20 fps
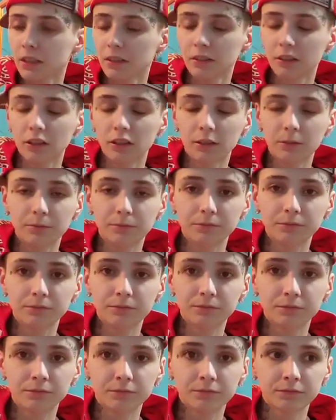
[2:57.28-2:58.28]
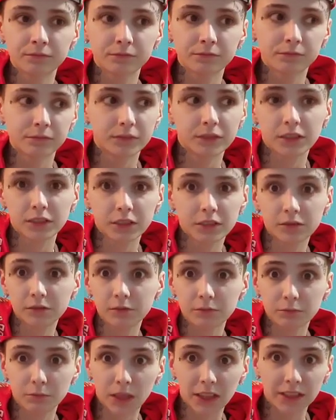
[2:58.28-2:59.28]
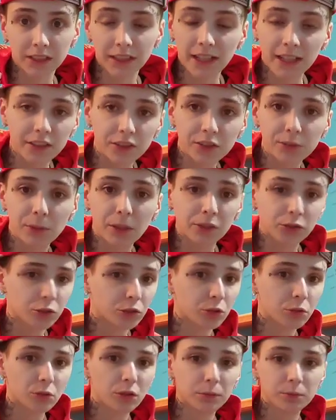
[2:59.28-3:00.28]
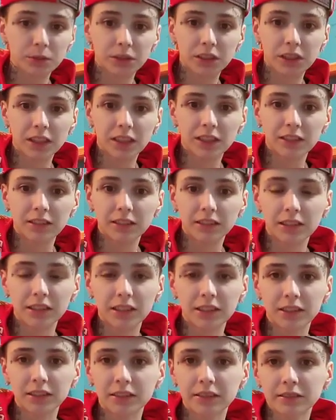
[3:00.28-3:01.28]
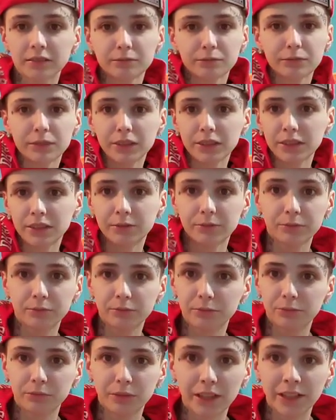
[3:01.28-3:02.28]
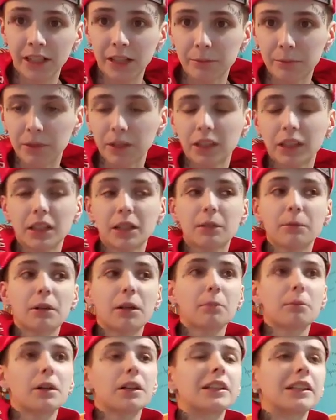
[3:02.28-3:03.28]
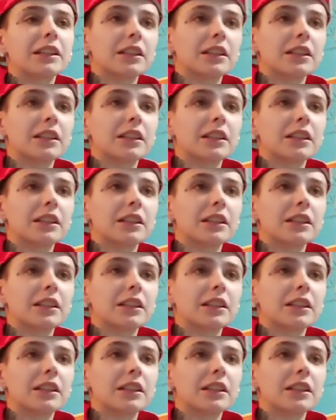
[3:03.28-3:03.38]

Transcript: Um, my dad's about to go upstate. Like, uh, and I'm thinking about my